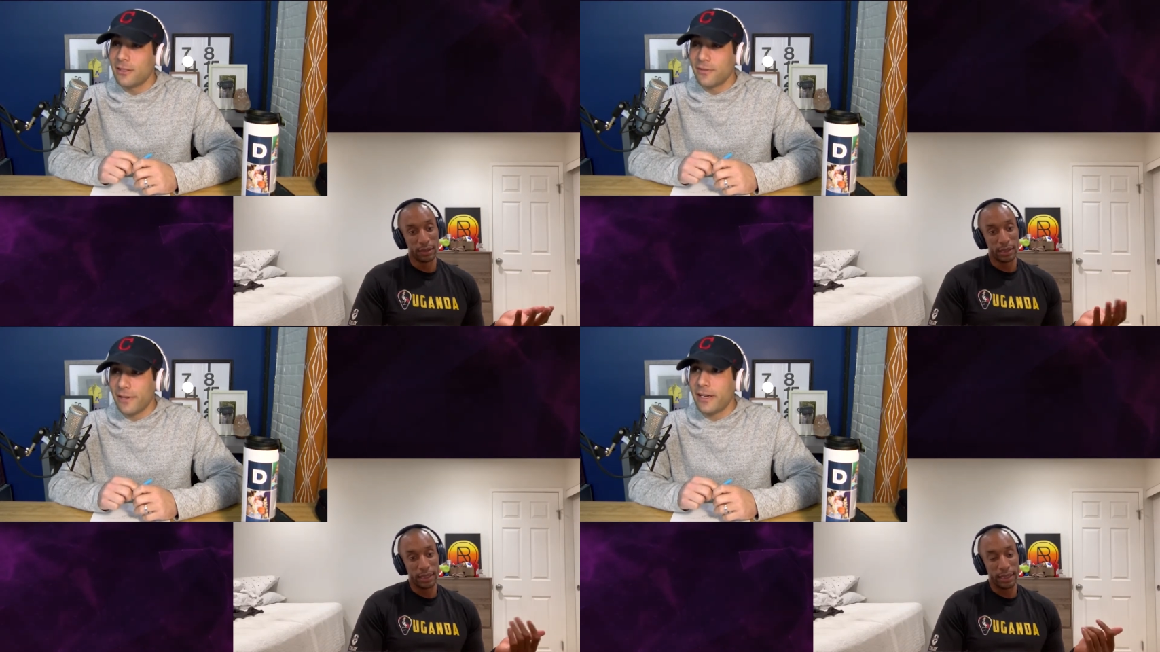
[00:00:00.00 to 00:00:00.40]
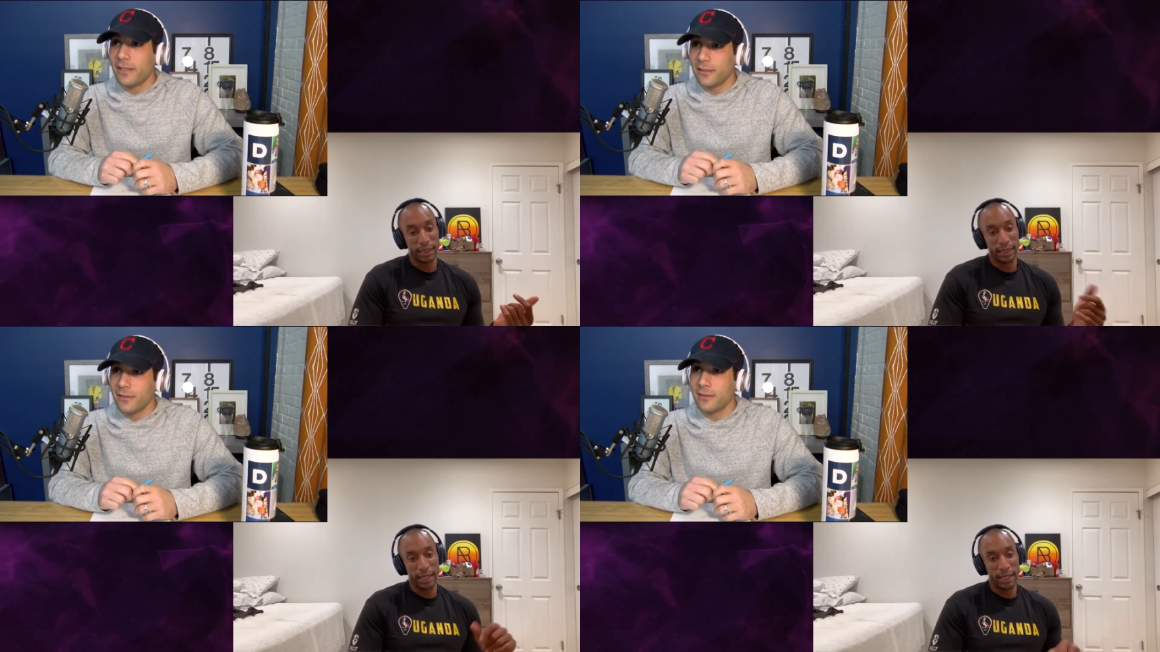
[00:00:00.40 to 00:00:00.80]
Speaker 1: It's
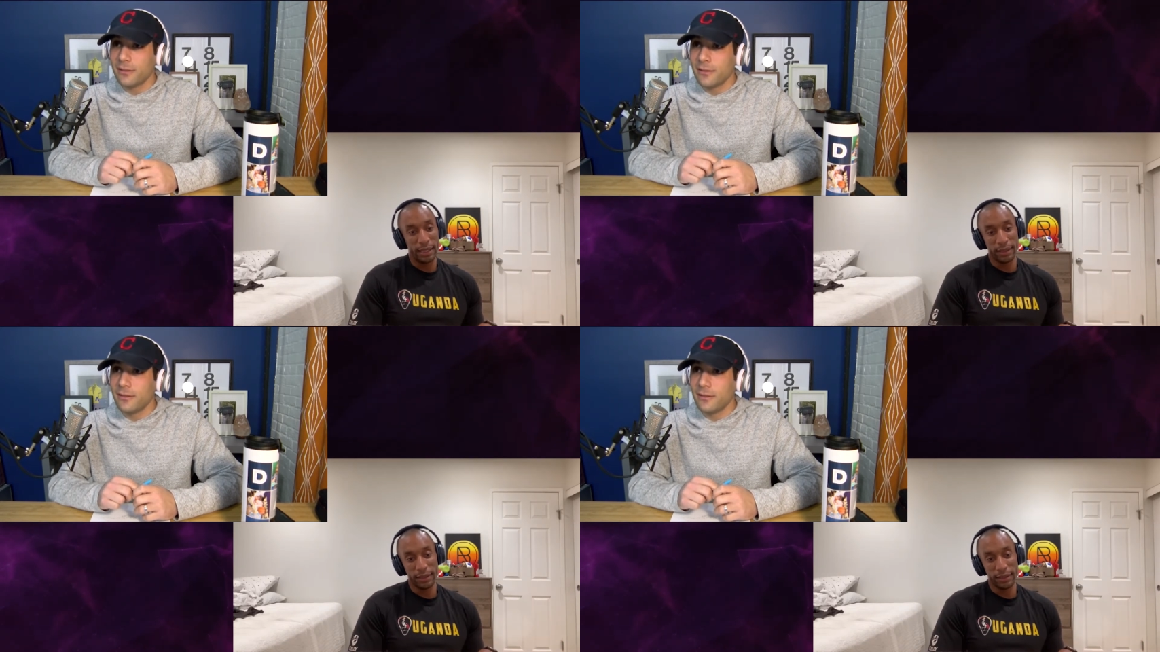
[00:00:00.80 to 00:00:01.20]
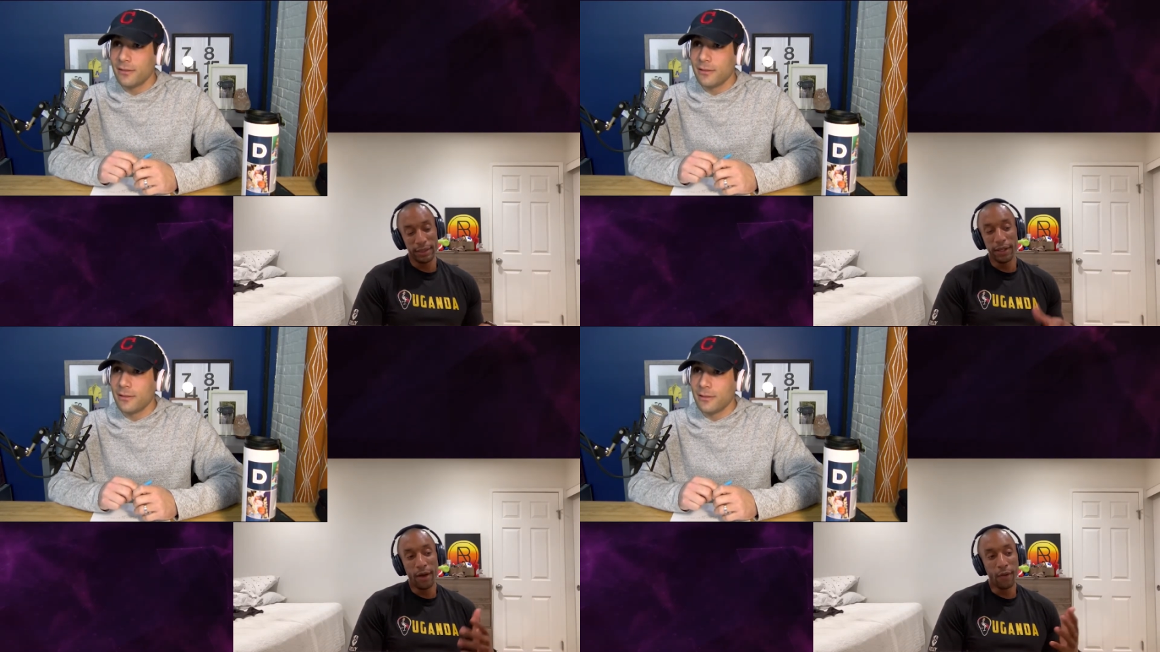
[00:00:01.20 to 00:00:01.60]
fair. And you
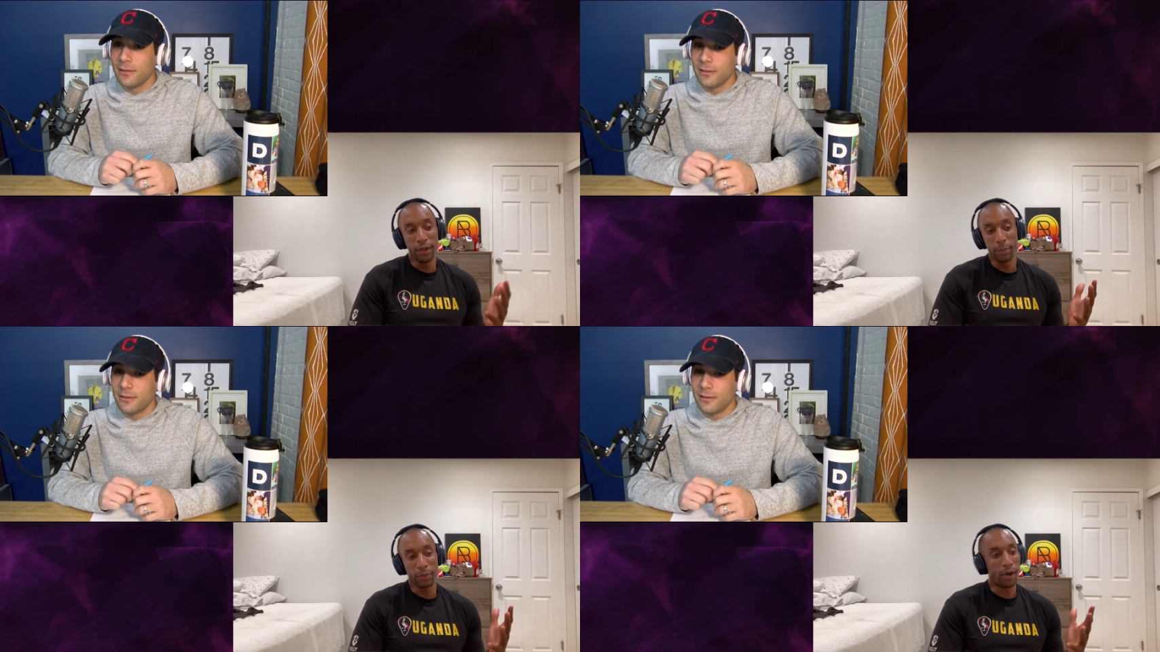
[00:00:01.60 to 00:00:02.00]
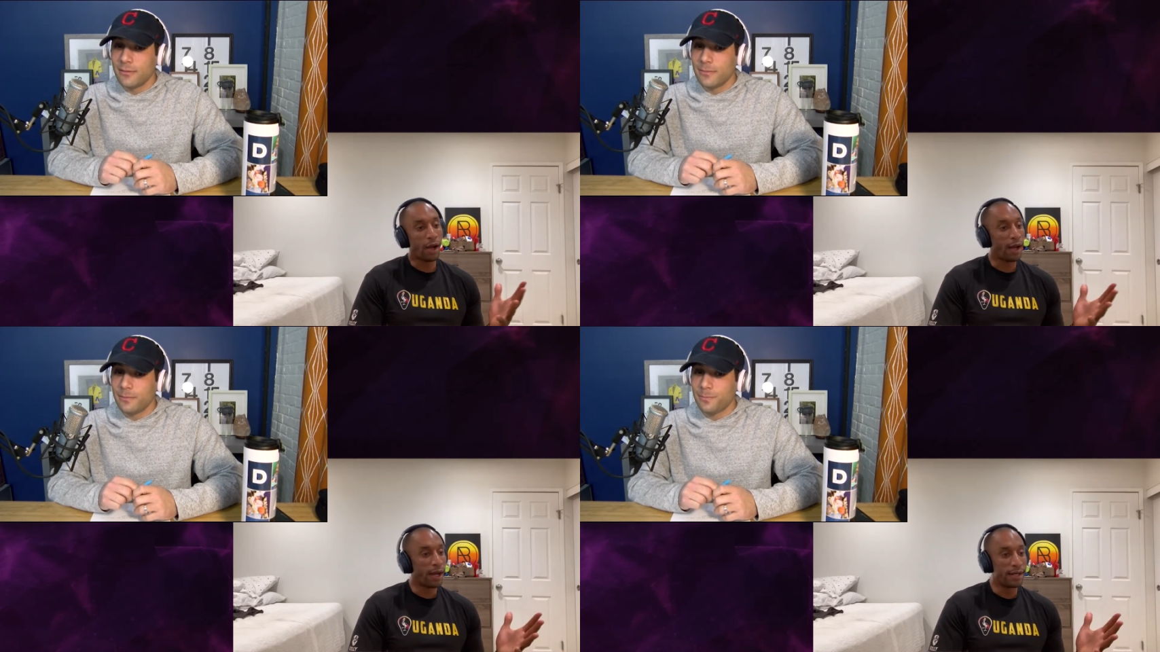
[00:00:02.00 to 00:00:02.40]
know,
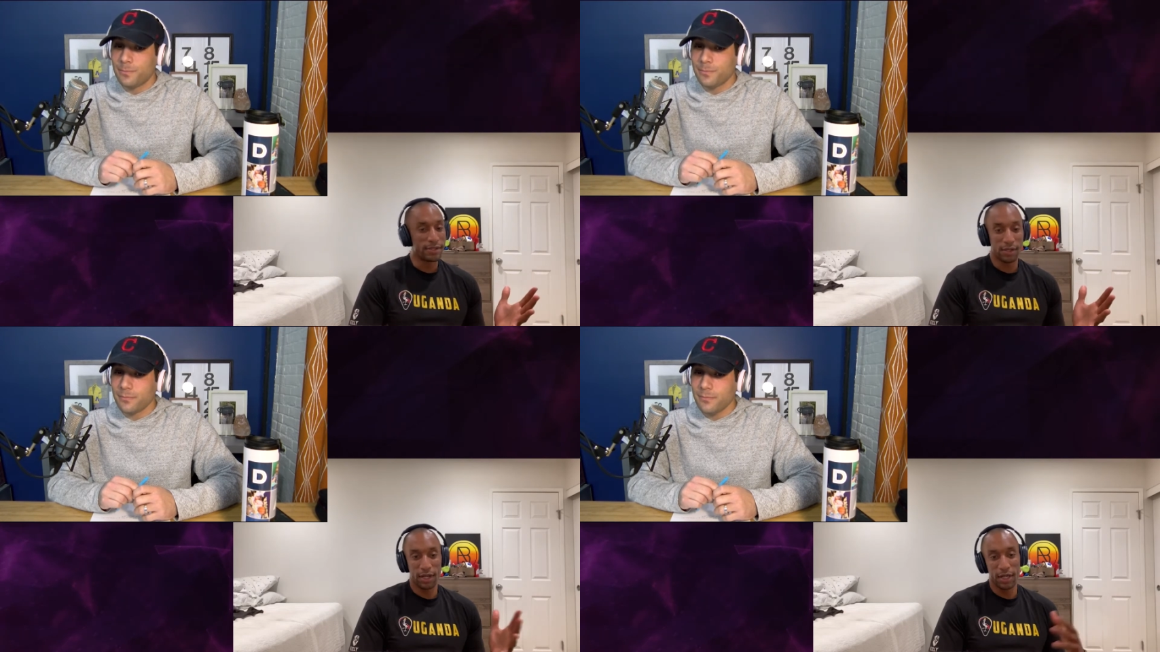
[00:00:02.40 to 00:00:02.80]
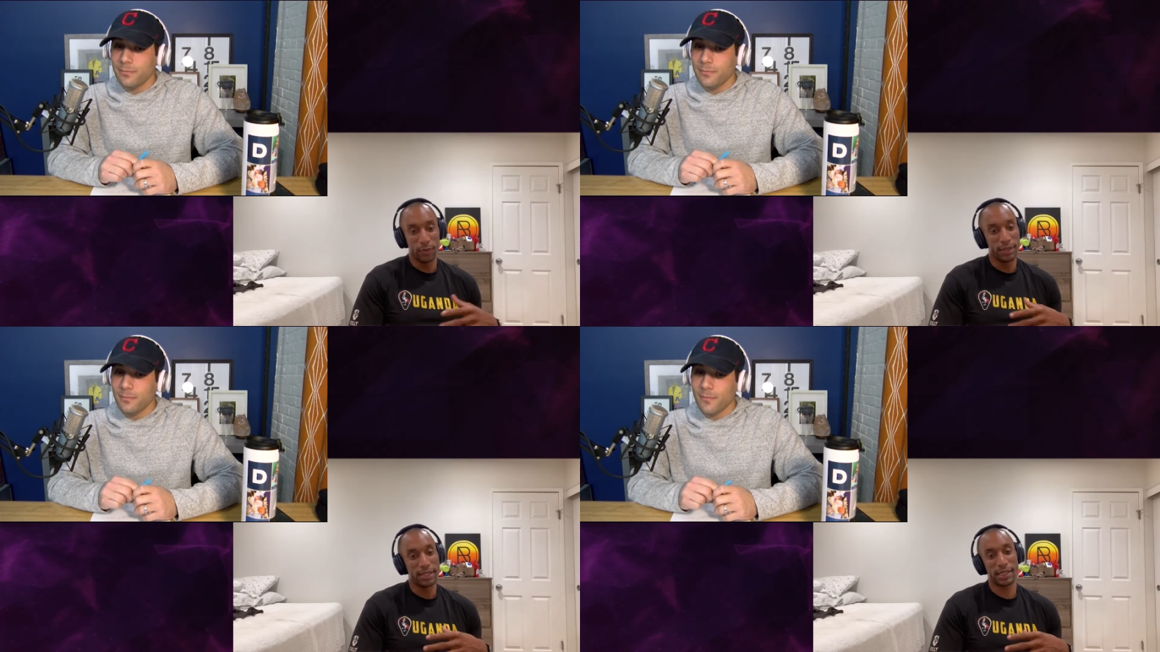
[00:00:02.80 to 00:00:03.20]
LeBron is on it
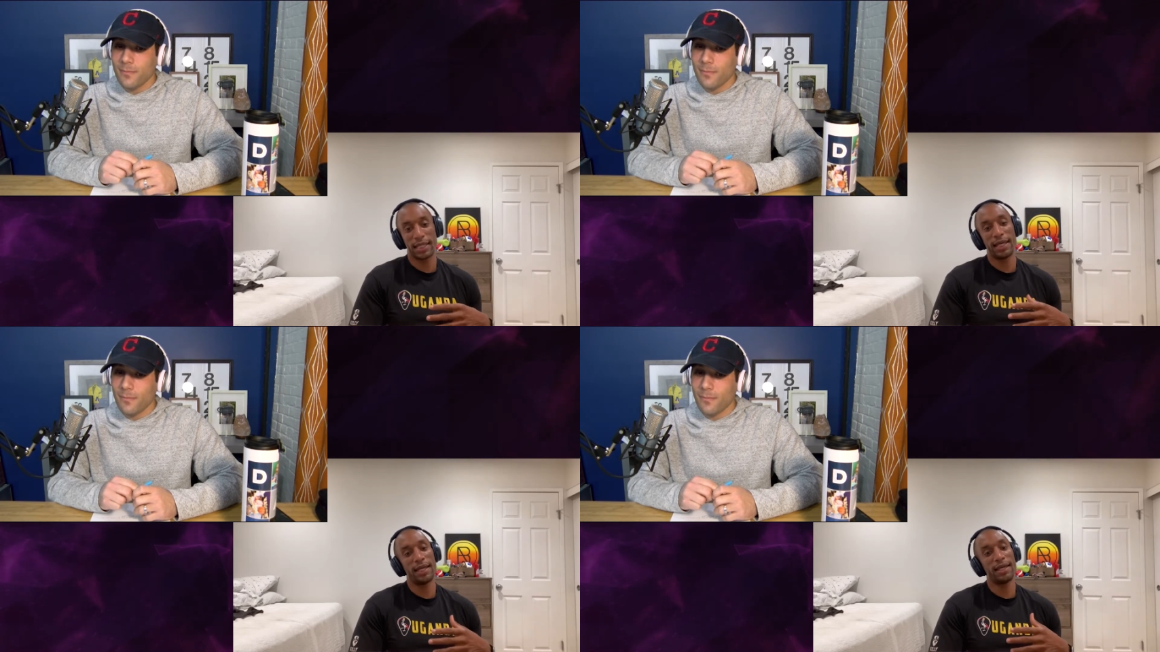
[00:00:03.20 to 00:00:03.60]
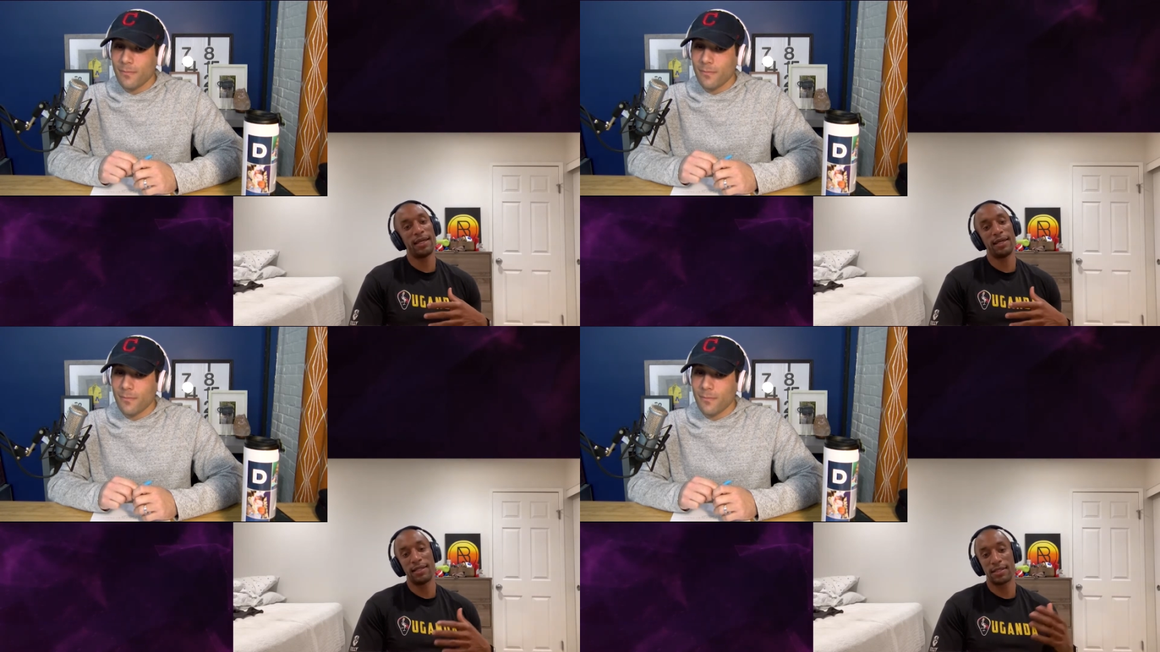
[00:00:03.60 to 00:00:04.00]
with his
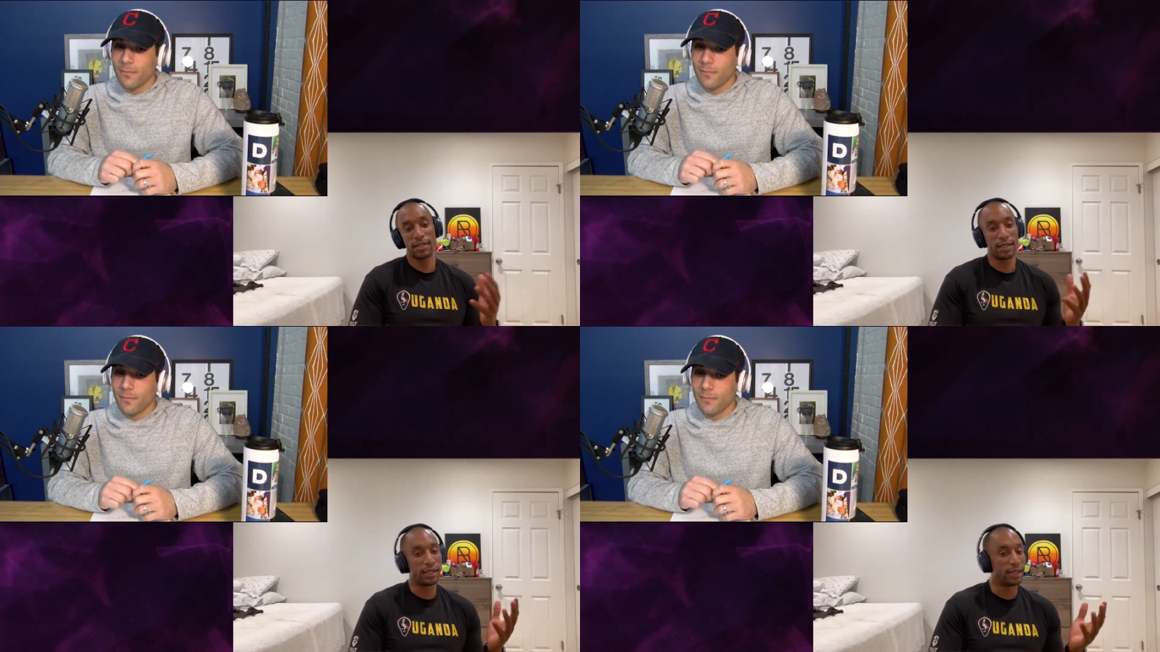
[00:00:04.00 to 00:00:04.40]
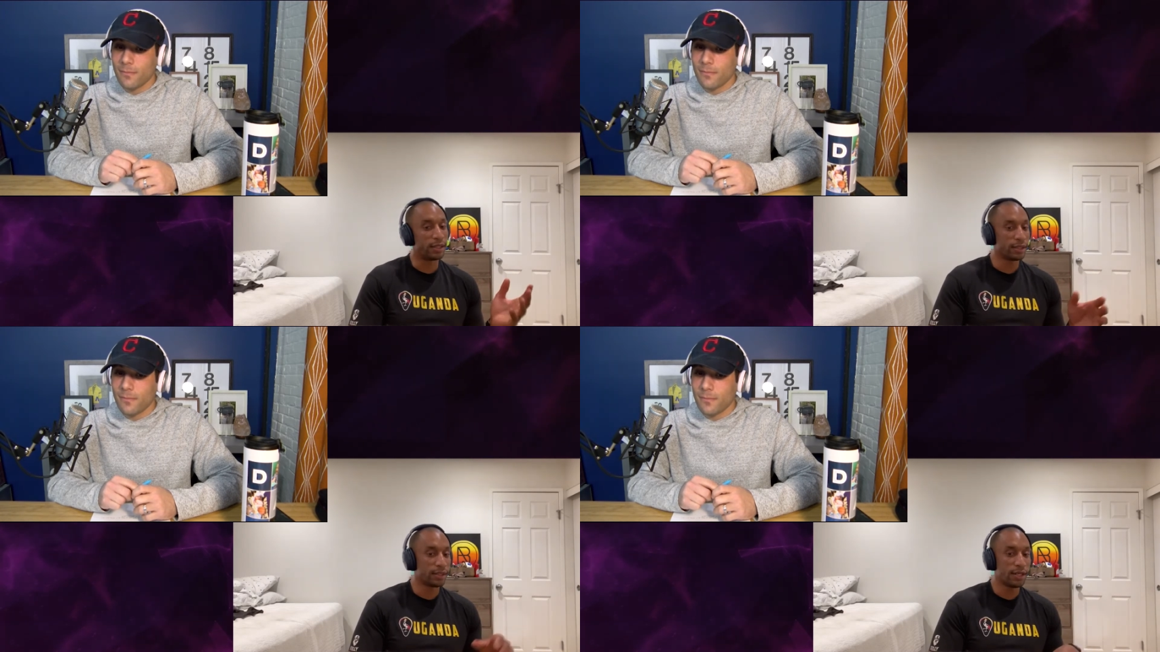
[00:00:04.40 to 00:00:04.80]
kids and
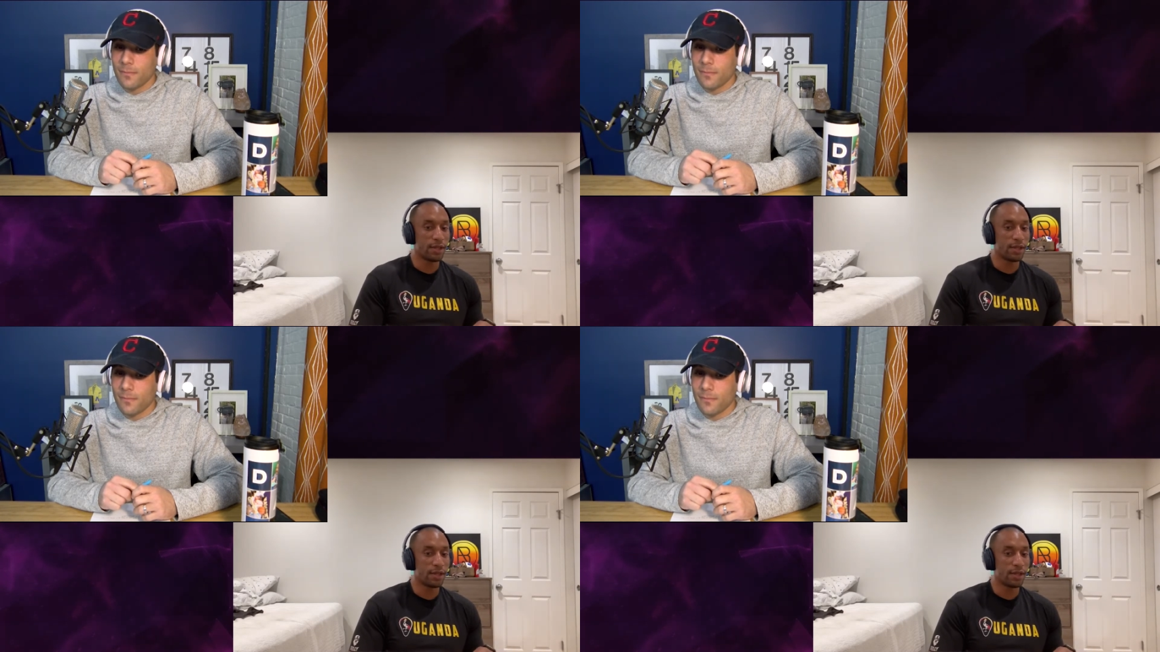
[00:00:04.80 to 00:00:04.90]
you know,